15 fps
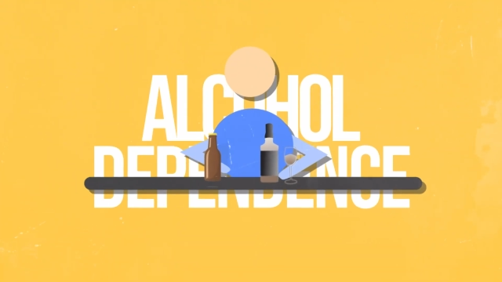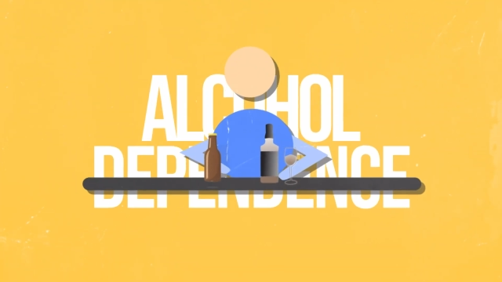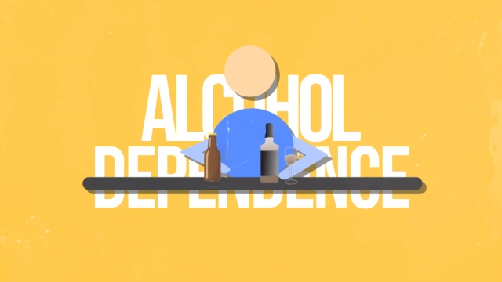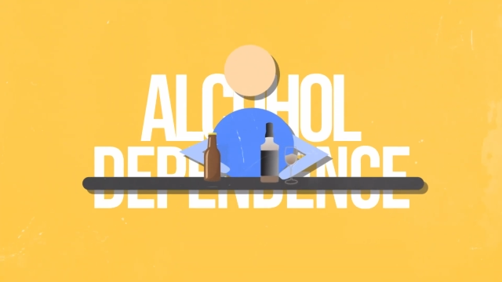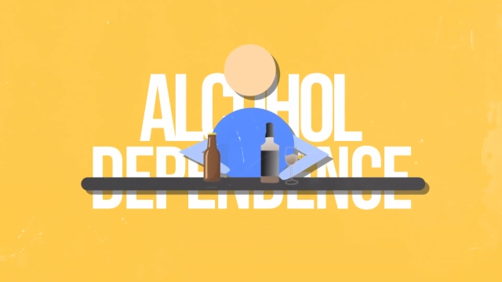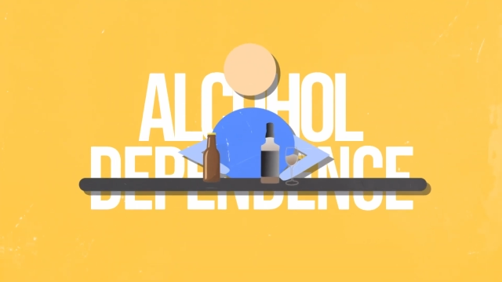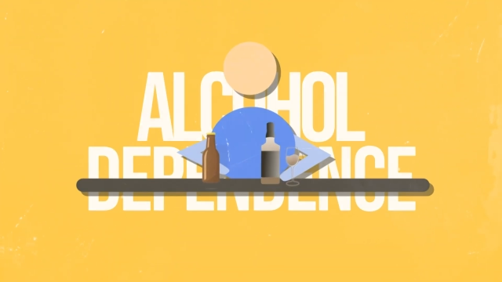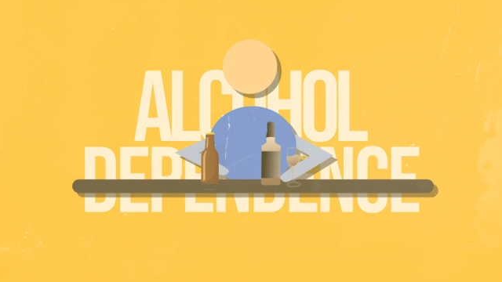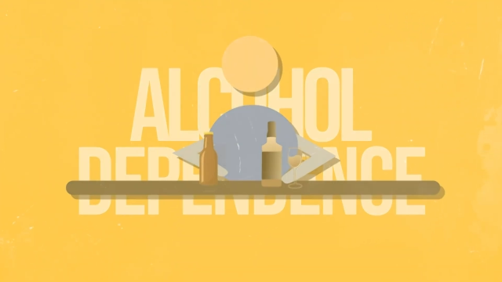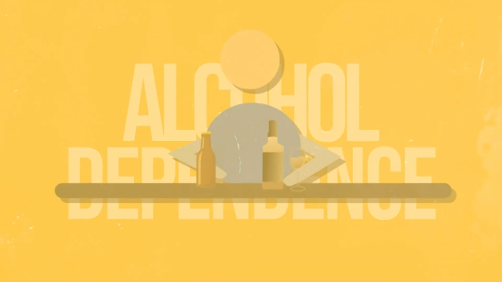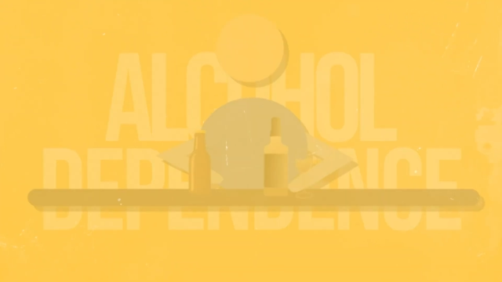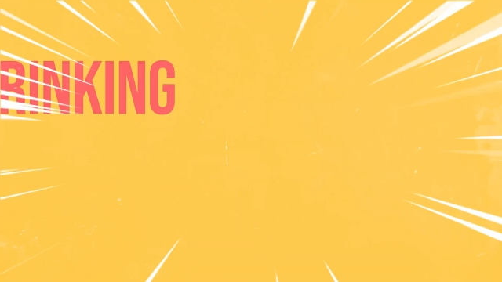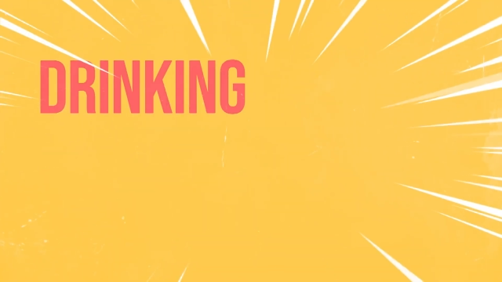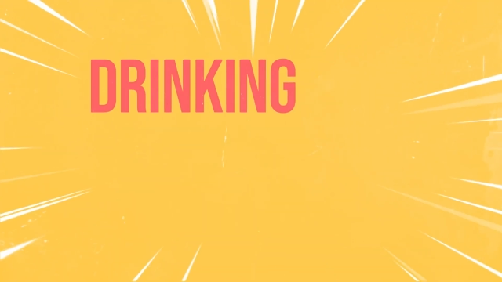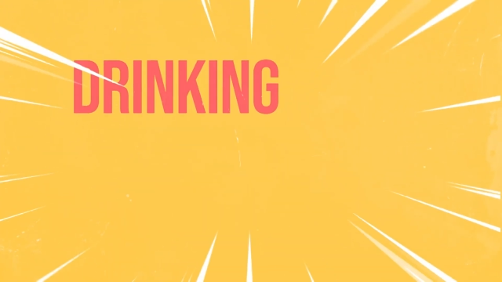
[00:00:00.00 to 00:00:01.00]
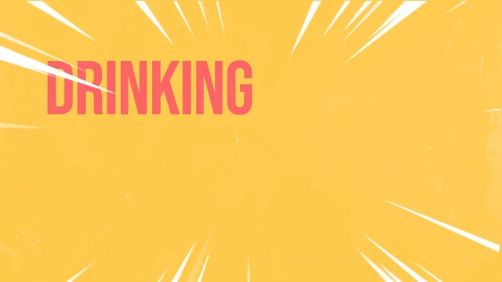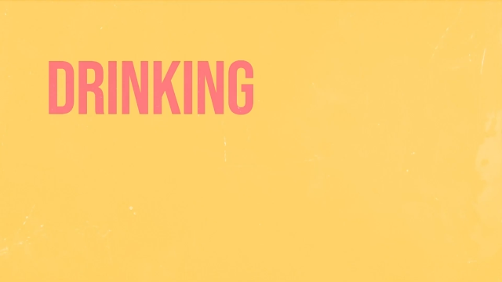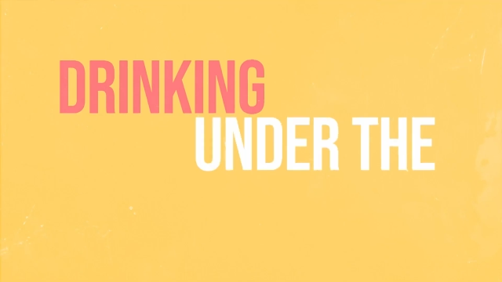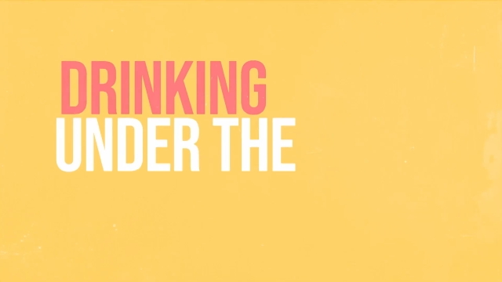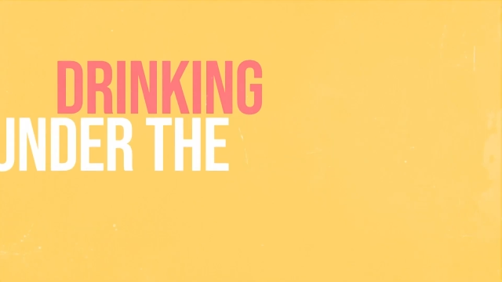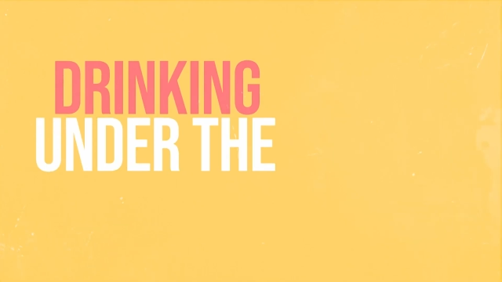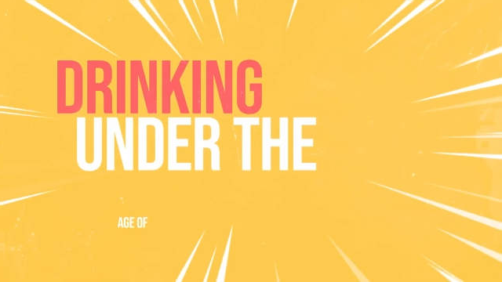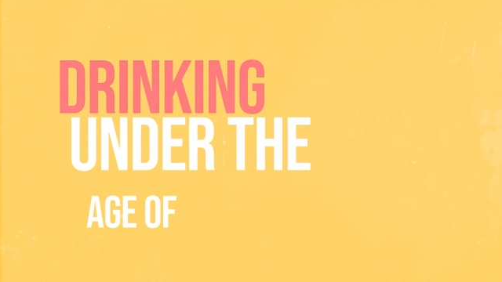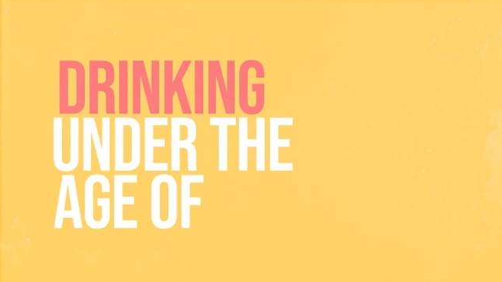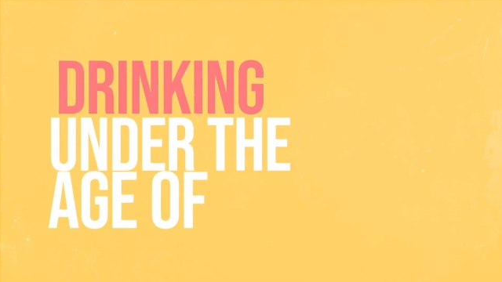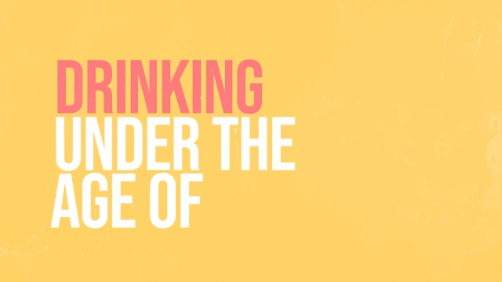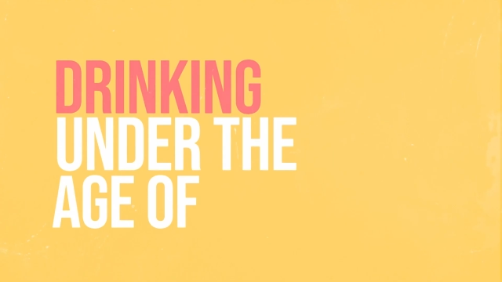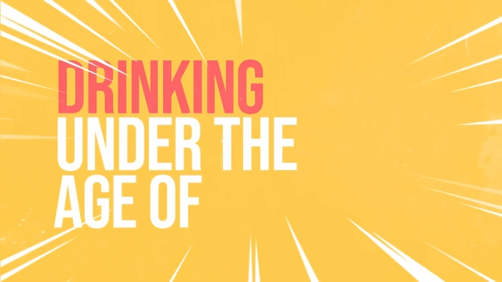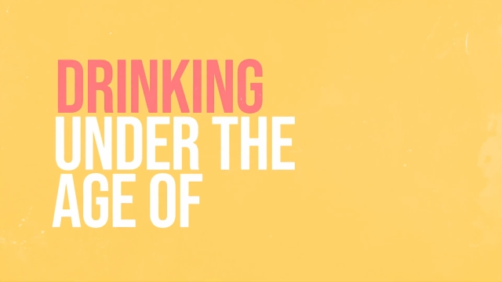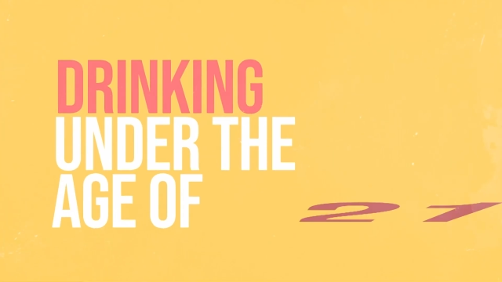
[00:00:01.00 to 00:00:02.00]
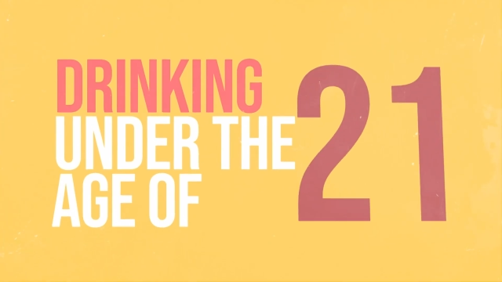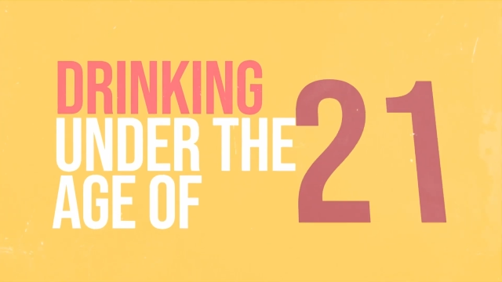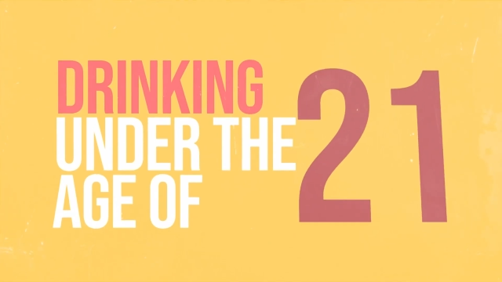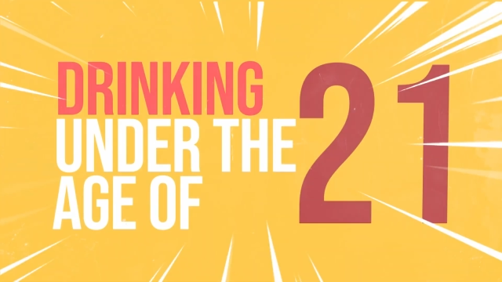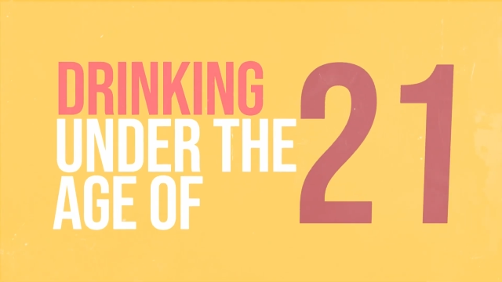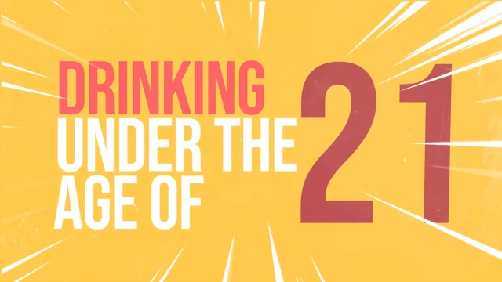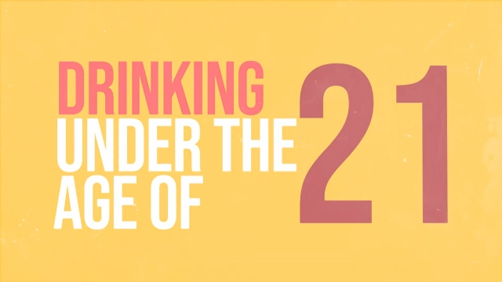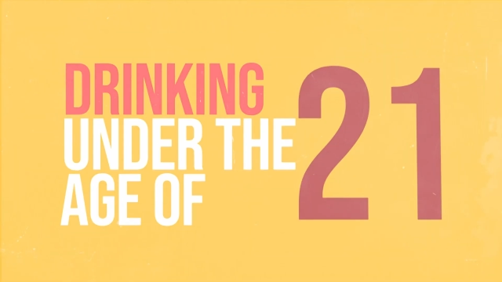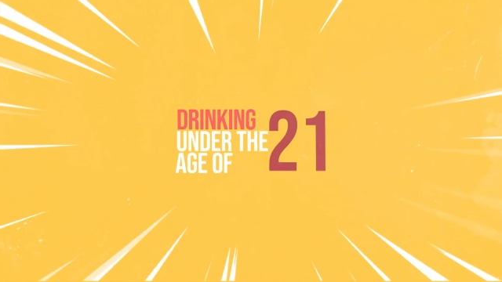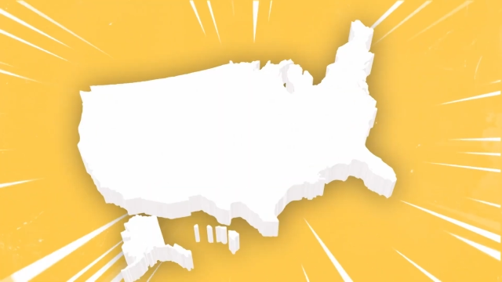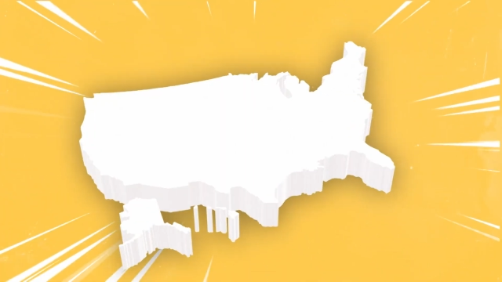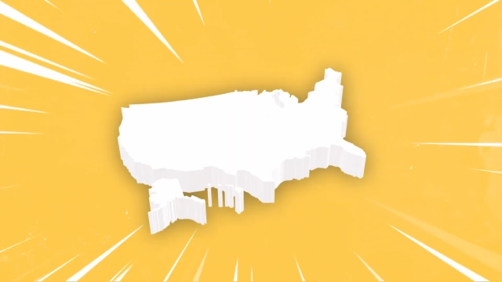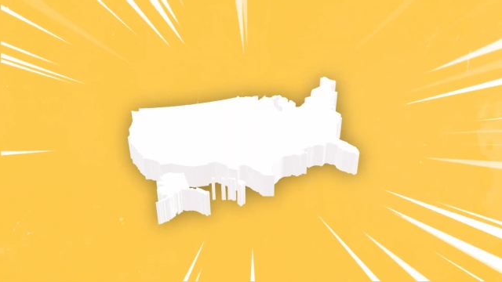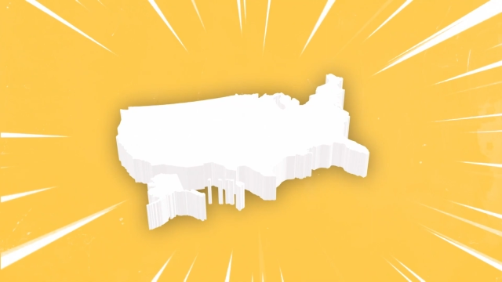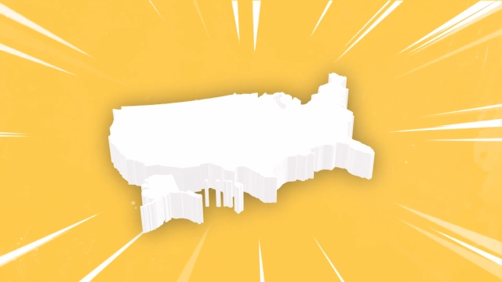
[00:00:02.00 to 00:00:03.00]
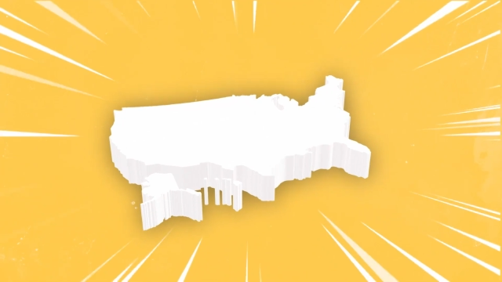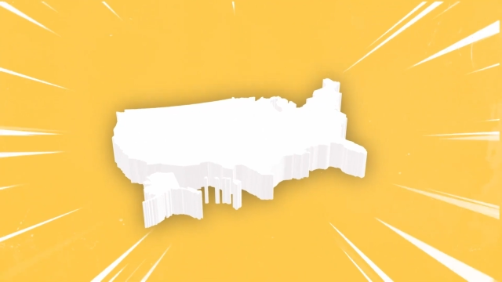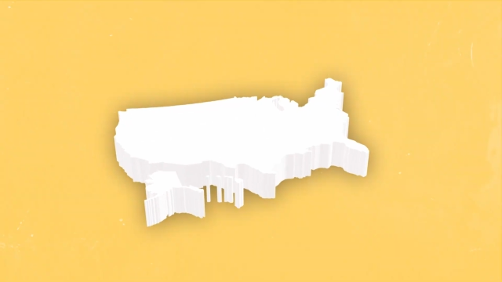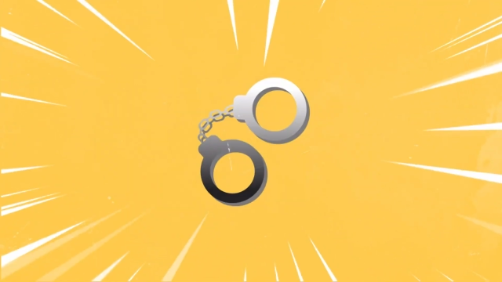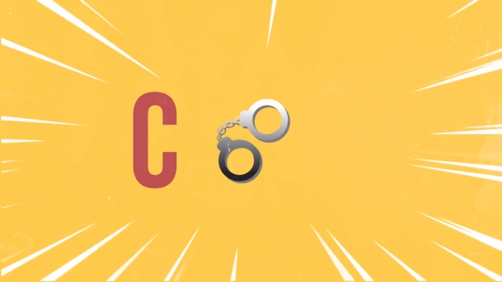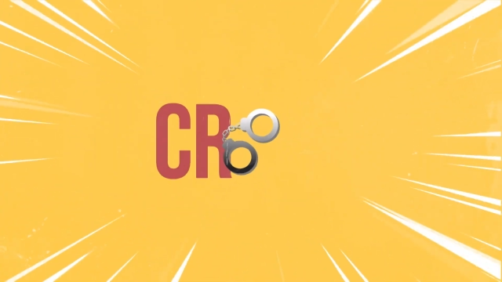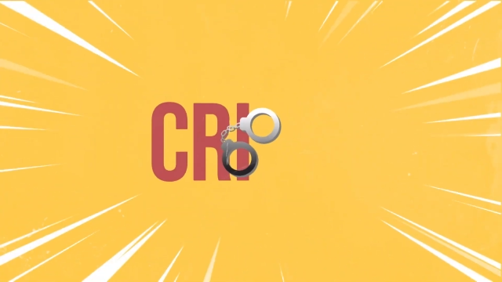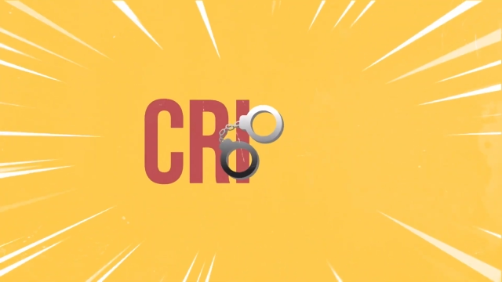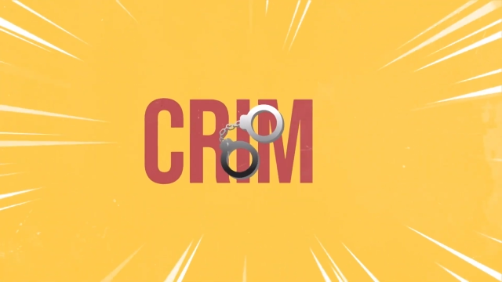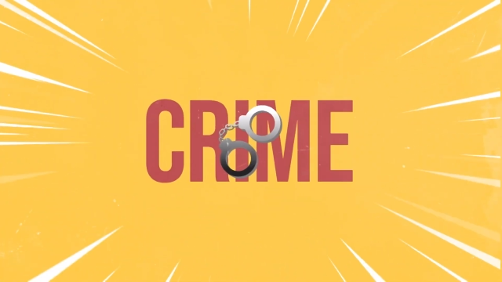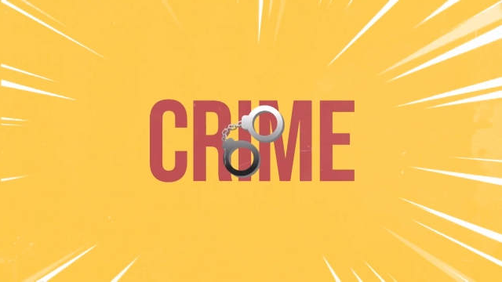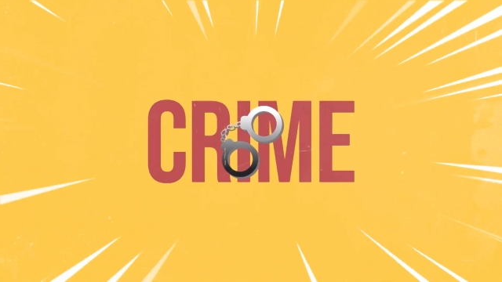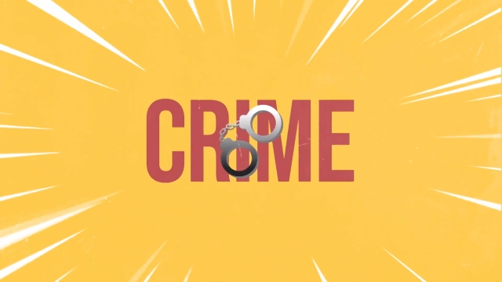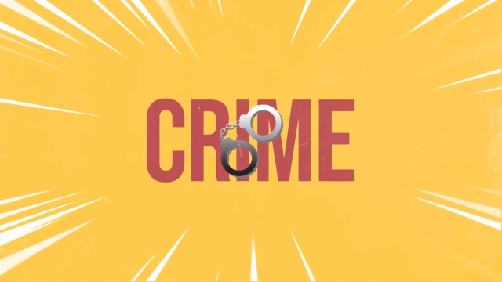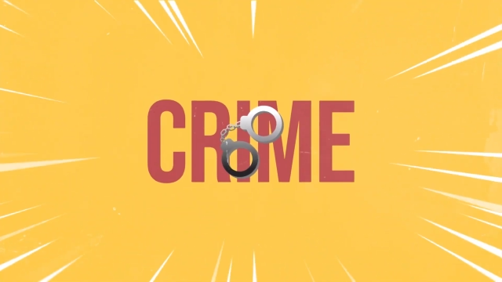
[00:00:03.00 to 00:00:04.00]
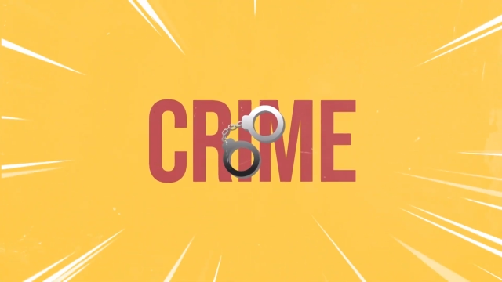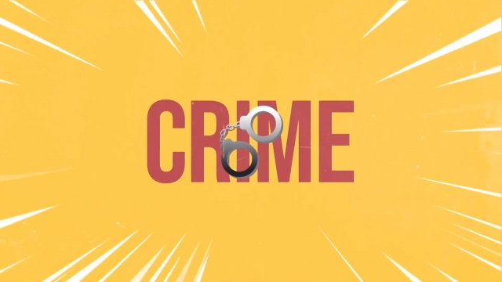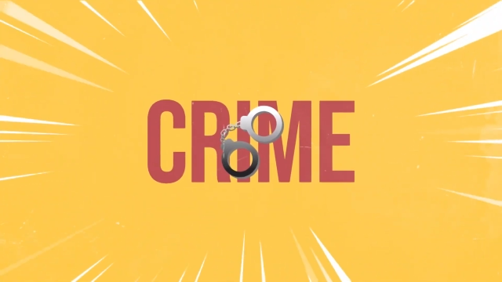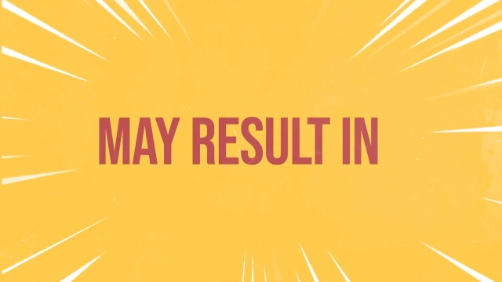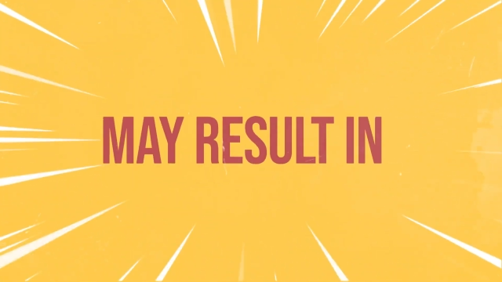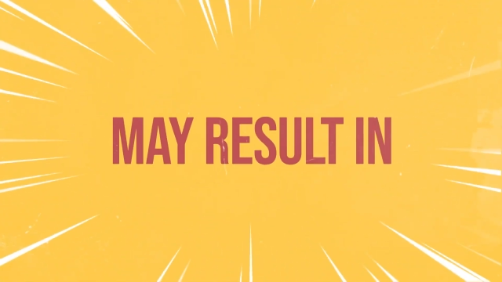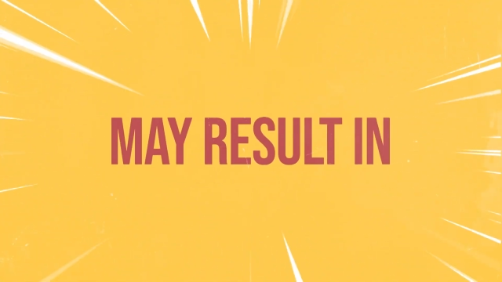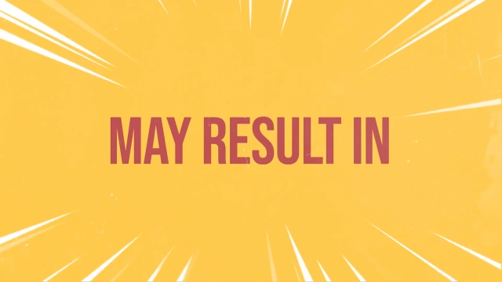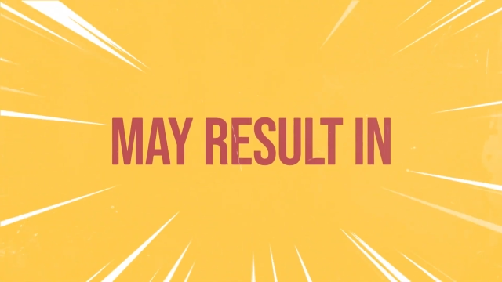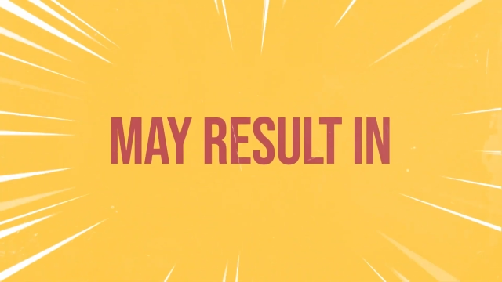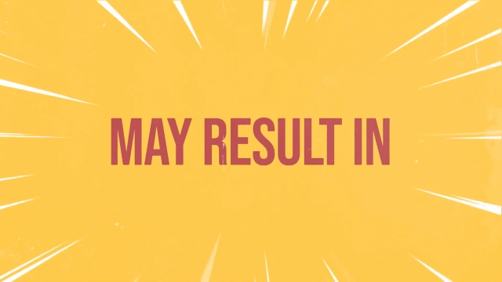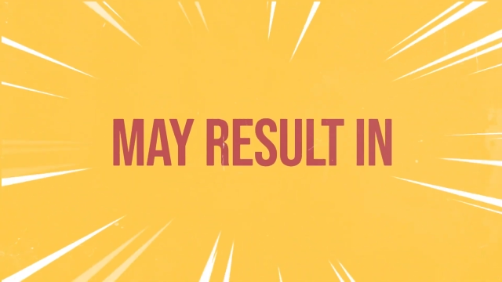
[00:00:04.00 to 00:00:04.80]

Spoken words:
Nobody's mouth can be seen.